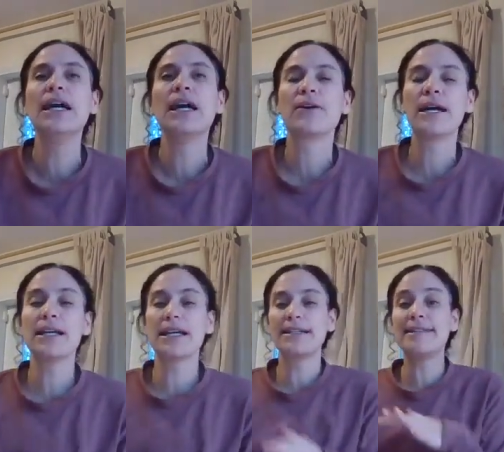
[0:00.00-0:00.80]
right?
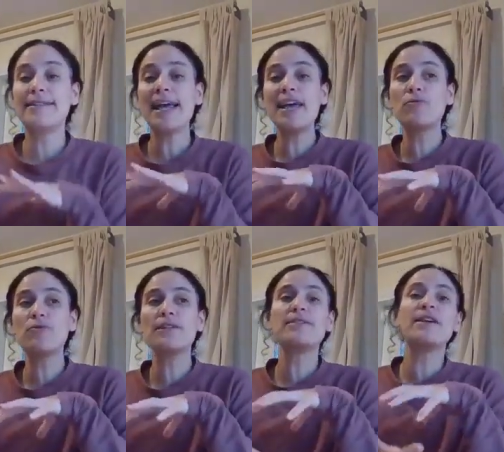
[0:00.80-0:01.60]
And then we
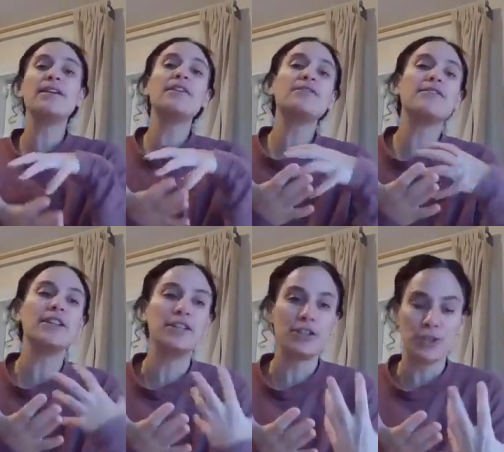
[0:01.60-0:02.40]
delve
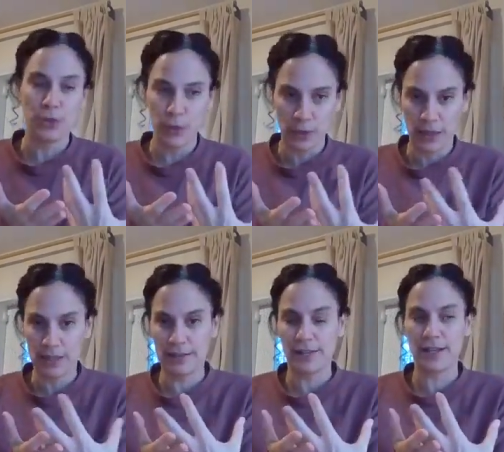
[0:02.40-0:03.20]
into
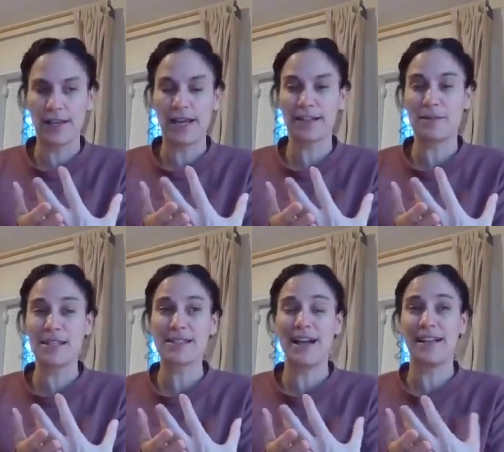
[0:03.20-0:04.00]
the academic
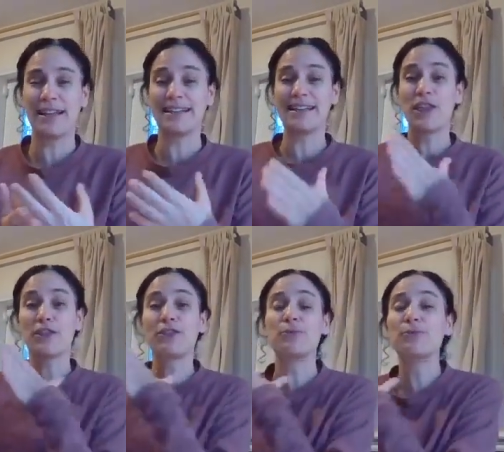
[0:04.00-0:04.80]
style.
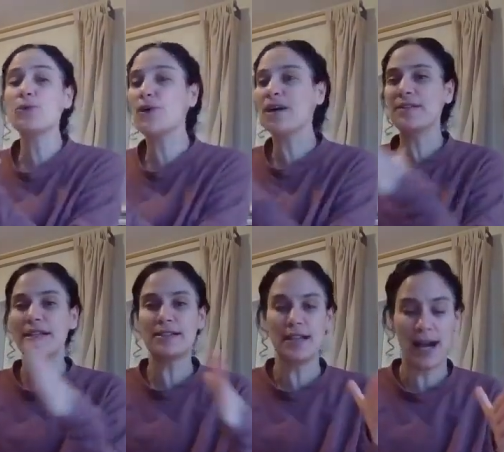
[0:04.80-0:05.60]
Throughout
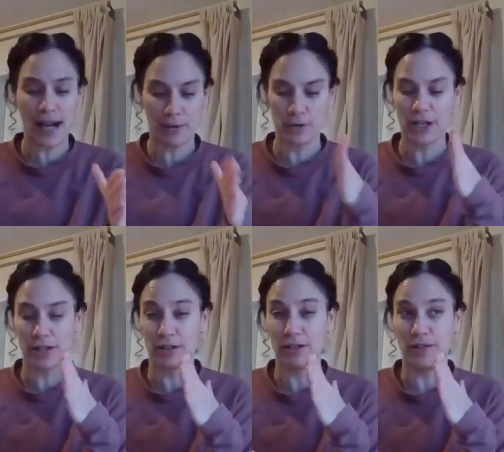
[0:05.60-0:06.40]
that time, we
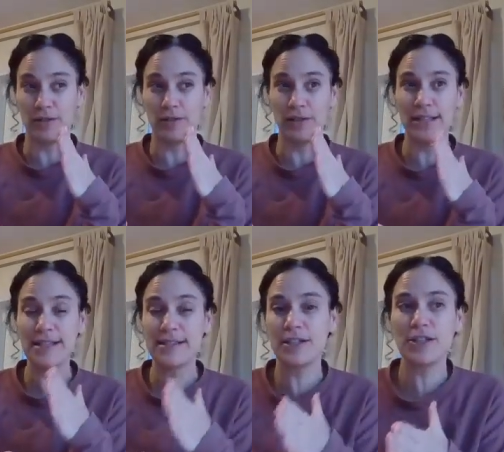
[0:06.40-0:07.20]
are
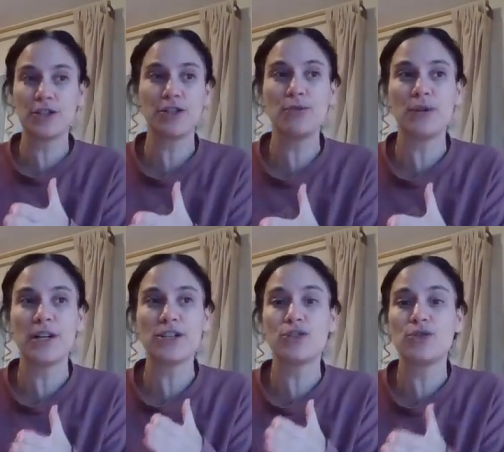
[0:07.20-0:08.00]
listening to you
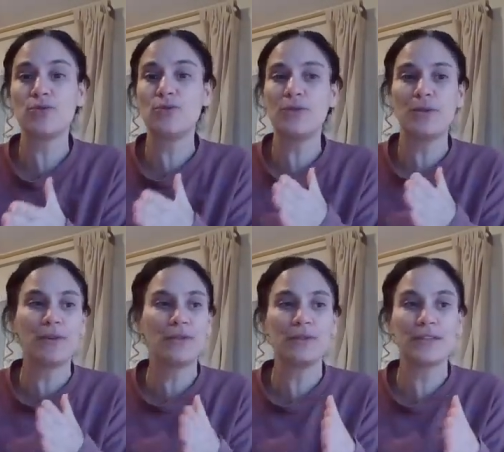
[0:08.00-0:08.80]
as you
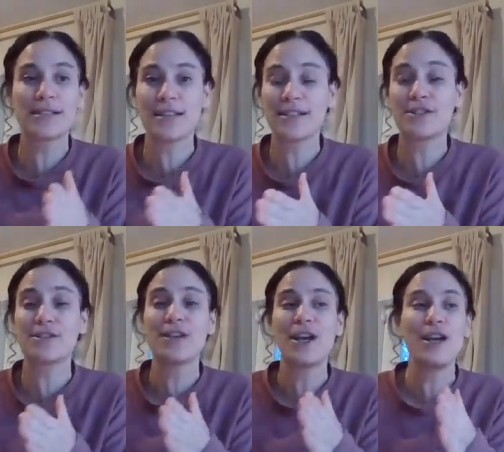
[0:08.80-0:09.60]
discuss
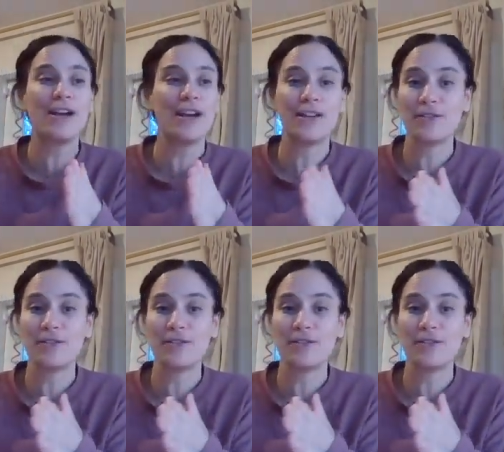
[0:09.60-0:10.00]
and